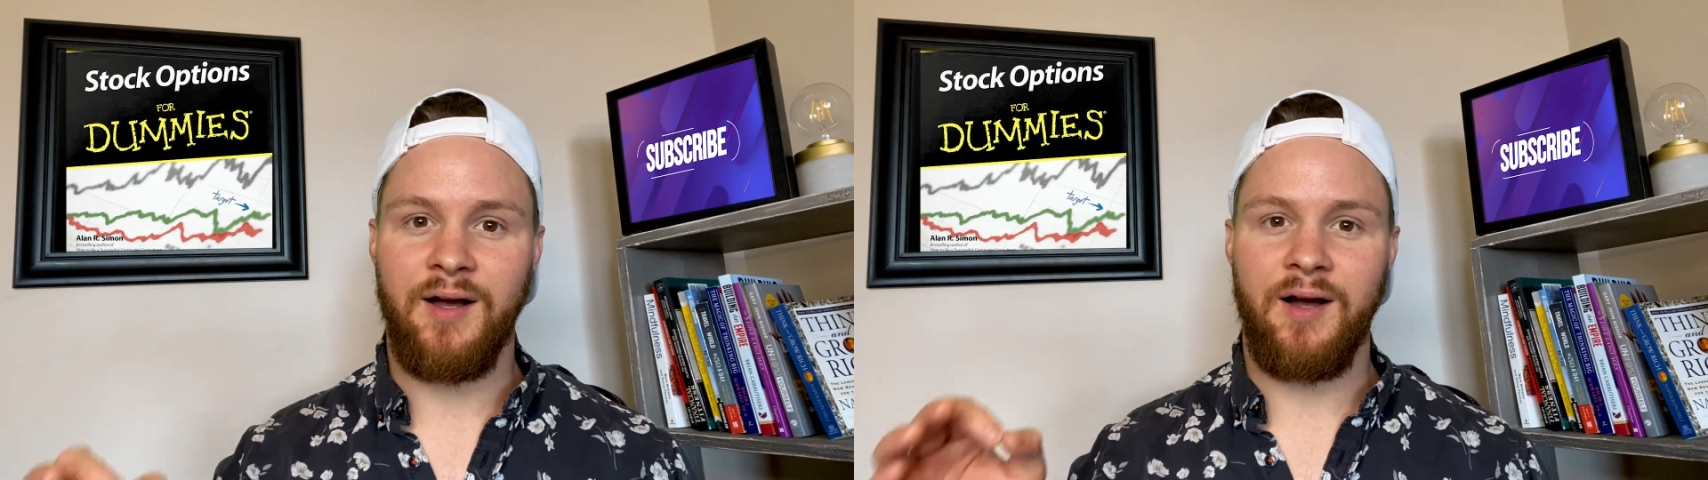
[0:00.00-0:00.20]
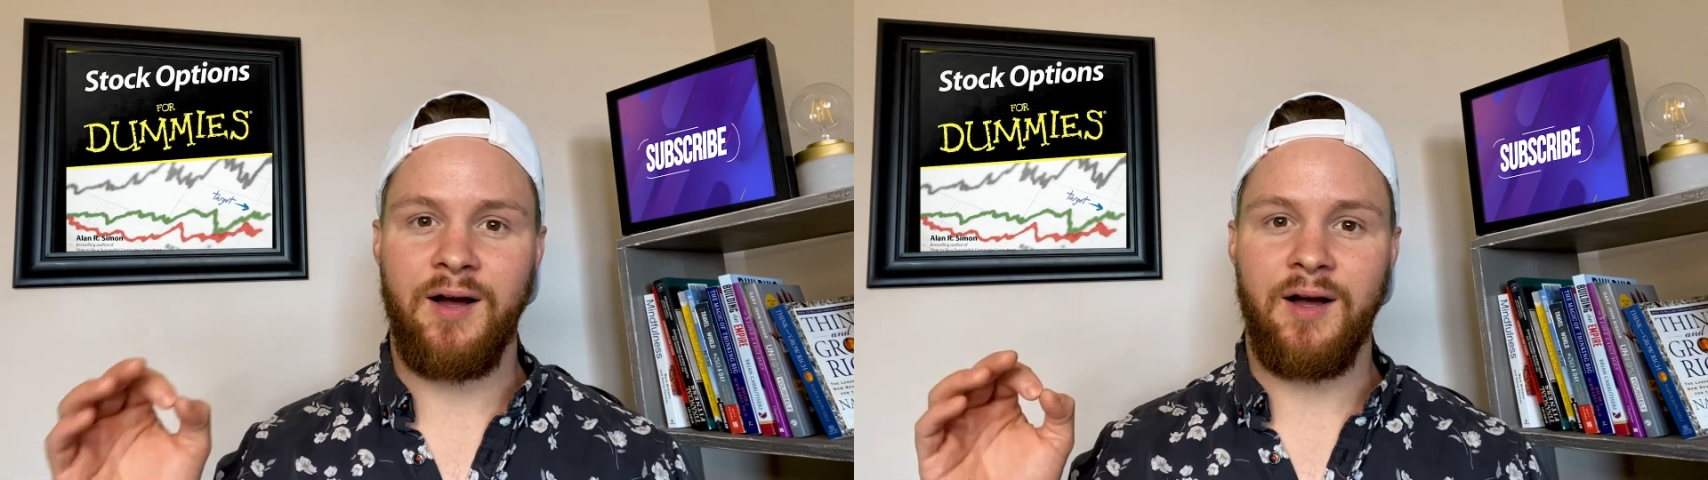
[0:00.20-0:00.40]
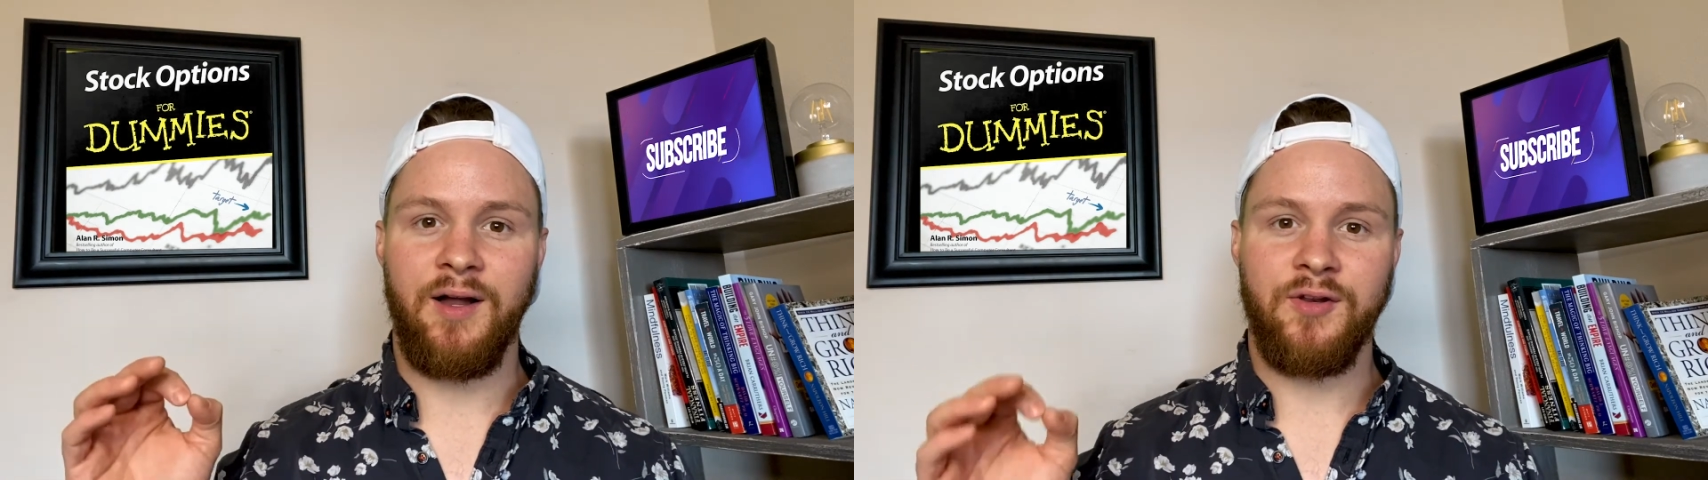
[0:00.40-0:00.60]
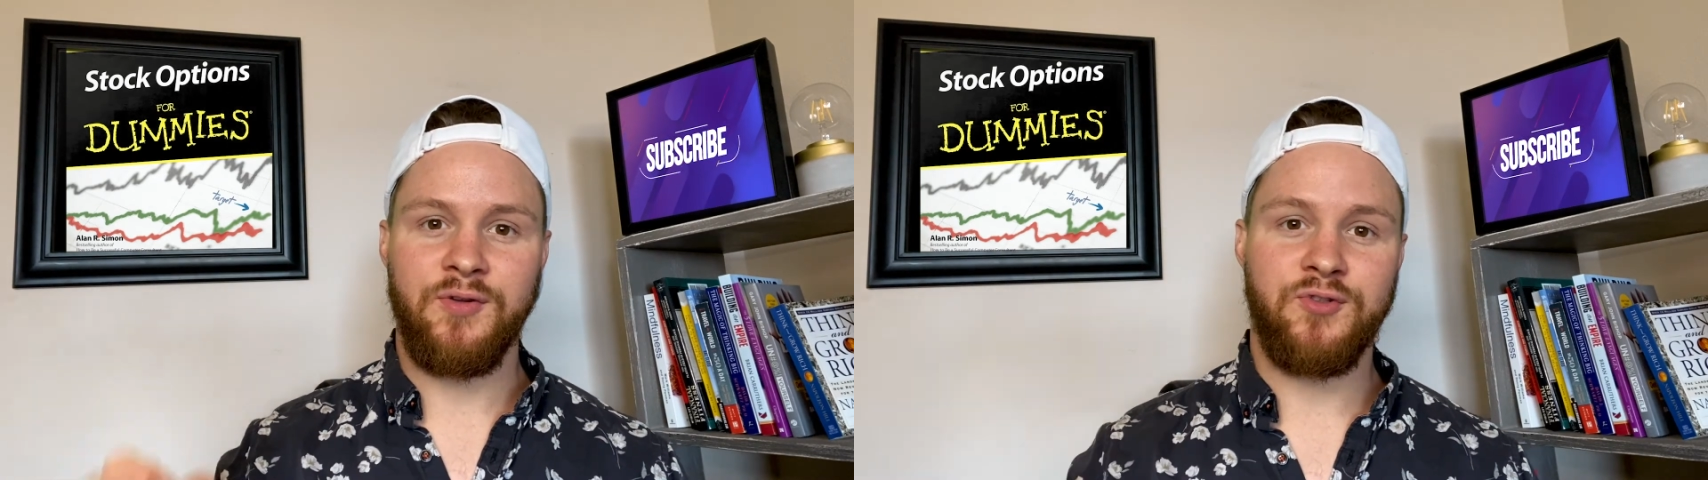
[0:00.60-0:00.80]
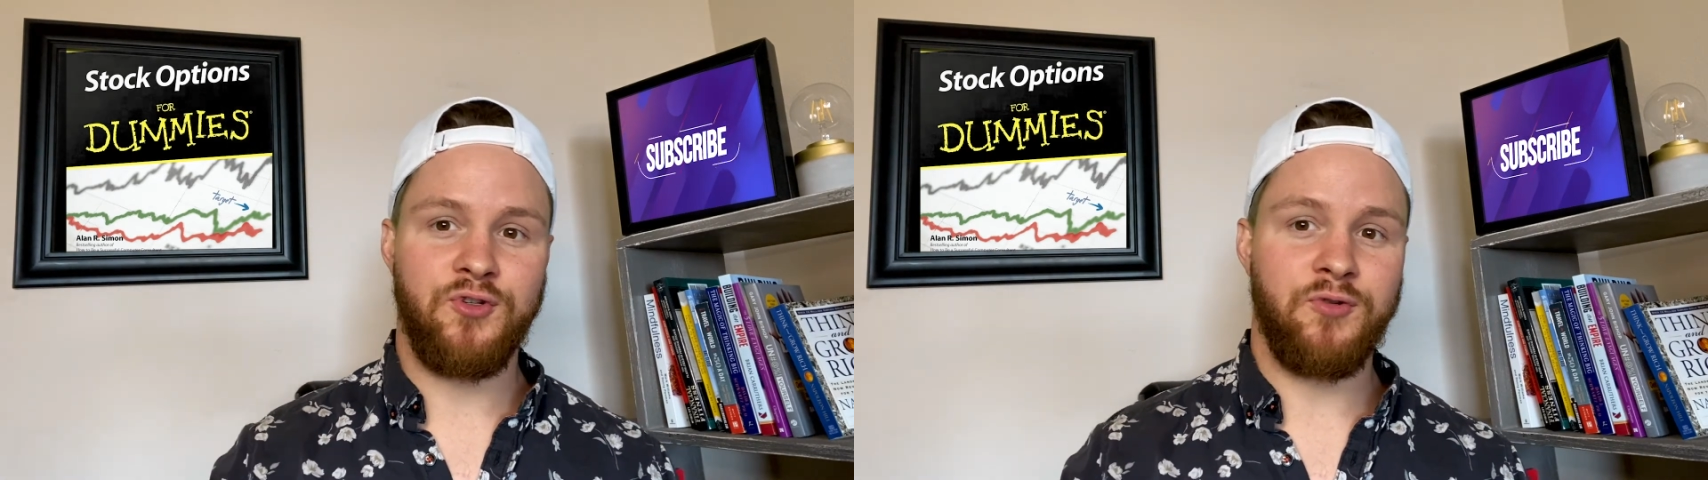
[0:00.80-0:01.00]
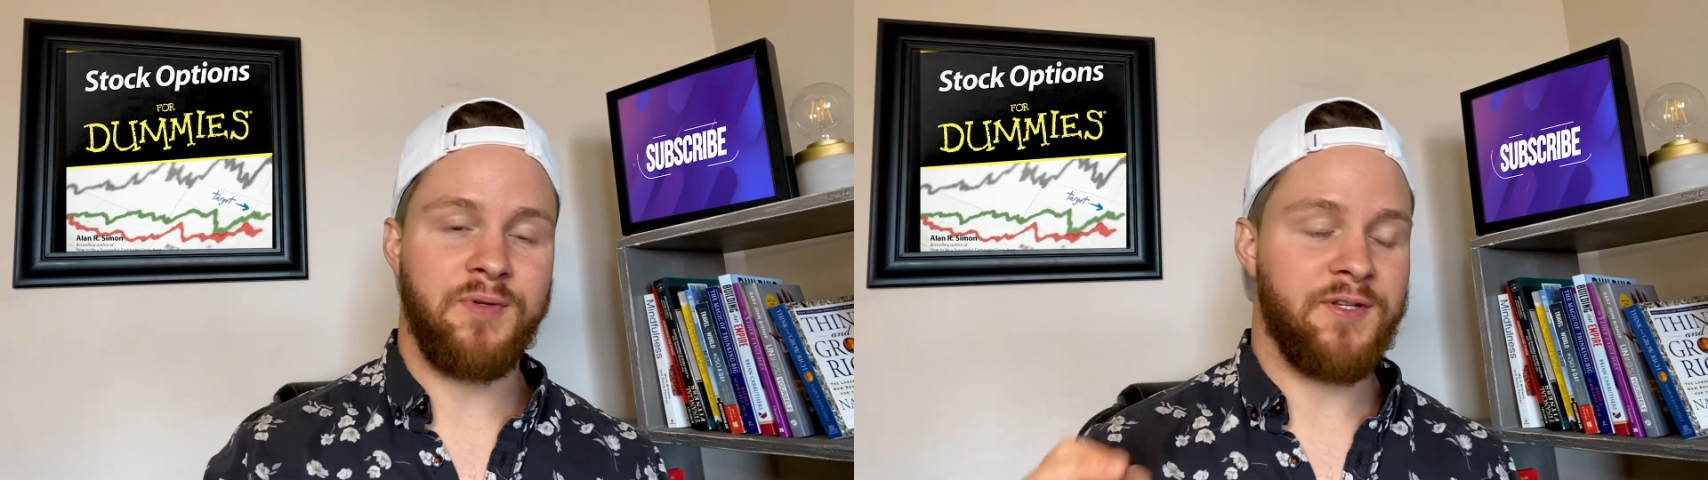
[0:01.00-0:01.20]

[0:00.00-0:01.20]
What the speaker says: on YouTube.